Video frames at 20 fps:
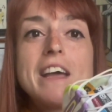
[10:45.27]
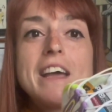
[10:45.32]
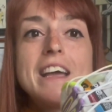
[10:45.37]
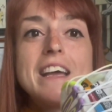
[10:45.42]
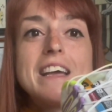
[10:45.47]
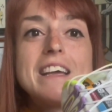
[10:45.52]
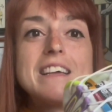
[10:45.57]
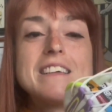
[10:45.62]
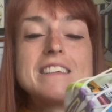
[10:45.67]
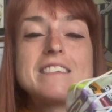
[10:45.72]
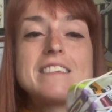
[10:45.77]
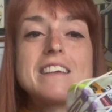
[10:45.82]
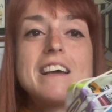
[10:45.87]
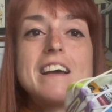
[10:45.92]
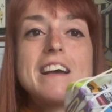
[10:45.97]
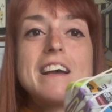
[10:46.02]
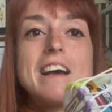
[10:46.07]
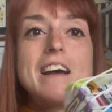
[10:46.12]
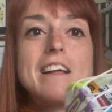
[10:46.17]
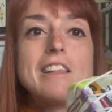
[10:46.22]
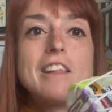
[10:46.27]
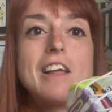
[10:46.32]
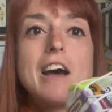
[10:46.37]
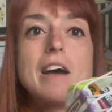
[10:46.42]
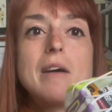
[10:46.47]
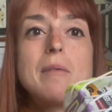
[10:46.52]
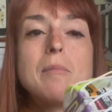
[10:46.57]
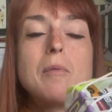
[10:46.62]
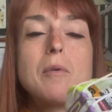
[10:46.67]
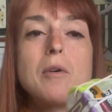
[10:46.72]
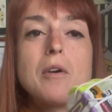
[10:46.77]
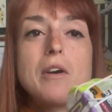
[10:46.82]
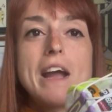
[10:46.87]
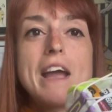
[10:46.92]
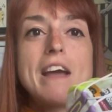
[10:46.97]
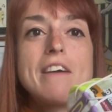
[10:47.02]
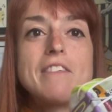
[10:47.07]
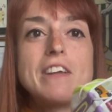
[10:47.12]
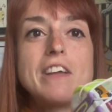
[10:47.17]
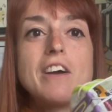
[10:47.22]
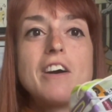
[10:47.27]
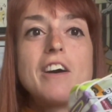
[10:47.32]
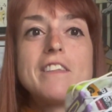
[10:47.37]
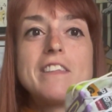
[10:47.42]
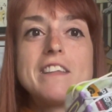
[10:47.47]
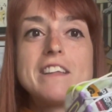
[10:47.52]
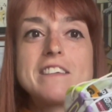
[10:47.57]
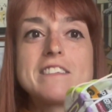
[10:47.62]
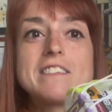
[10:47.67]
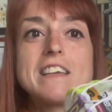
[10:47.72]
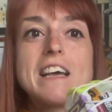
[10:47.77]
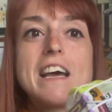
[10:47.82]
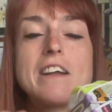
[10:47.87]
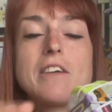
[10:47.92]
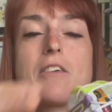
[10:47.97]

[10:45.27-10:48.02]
is a lot more heavy on this side.